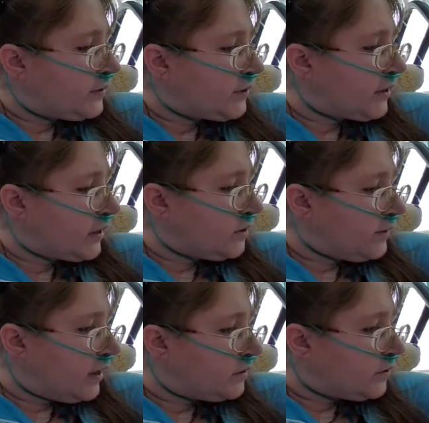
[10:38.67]
when she gets
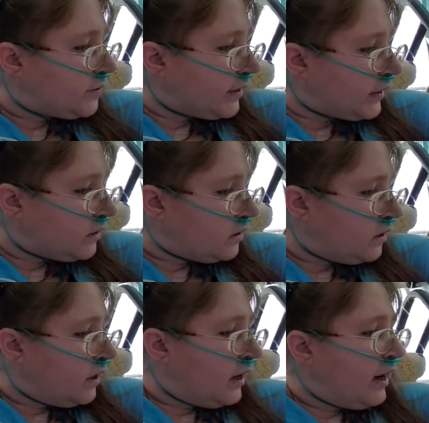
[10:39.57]
around to it.
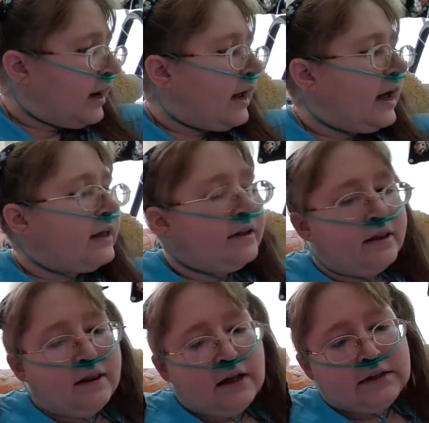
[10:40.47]
And
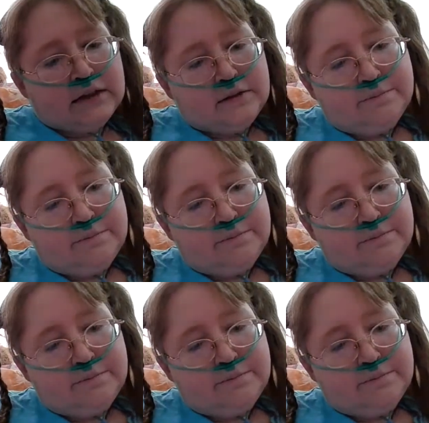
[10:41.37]
then this is